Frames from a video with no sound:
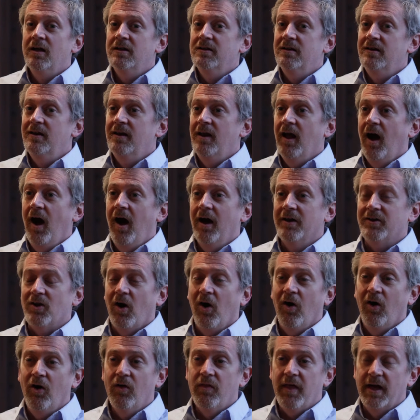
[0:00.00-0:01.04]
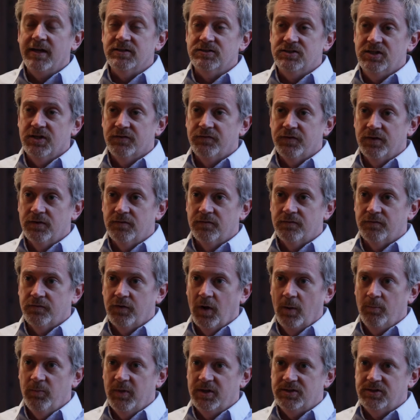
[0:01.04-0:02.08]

not all that different from